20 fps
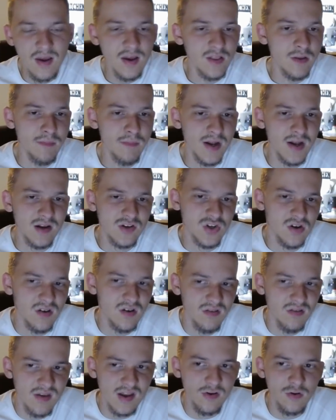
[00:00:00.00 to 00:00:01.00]
The minutes should
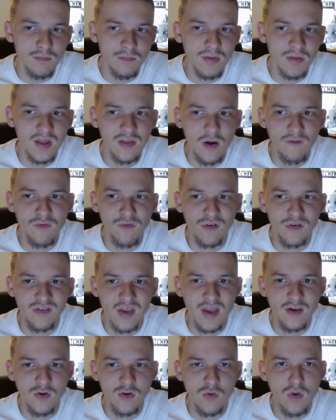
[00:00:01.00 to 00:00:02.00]
continue to be there for
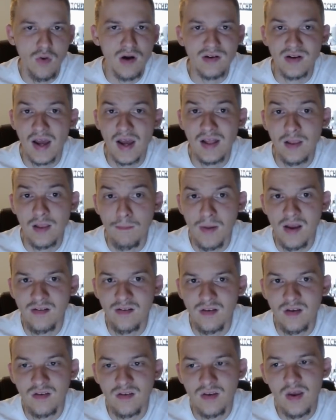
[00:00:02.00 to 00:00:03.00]
Sekou on a nightly
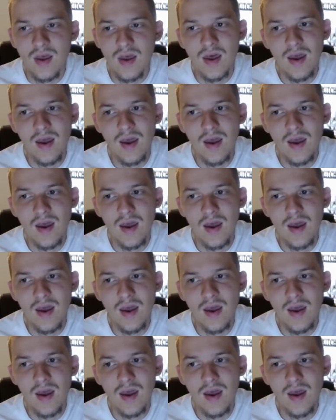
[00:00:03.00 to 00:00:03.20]
basis.